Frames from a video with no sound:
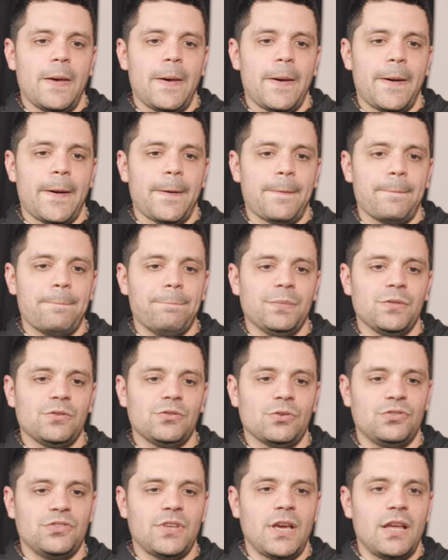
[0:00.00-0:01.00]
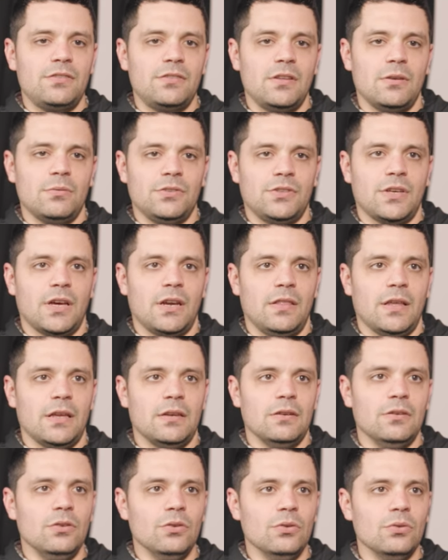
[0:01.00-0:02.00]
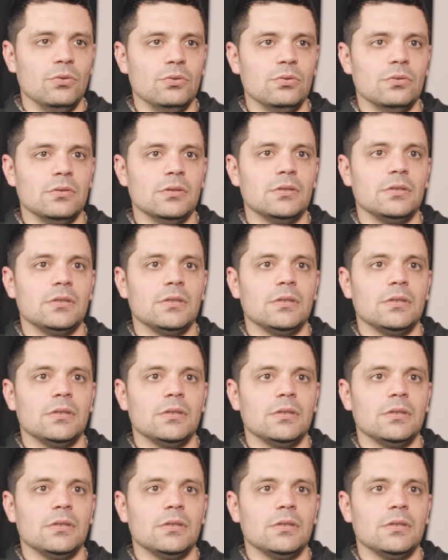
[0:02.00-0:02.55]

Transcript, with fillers: Um, so Scottsdale was kind of that new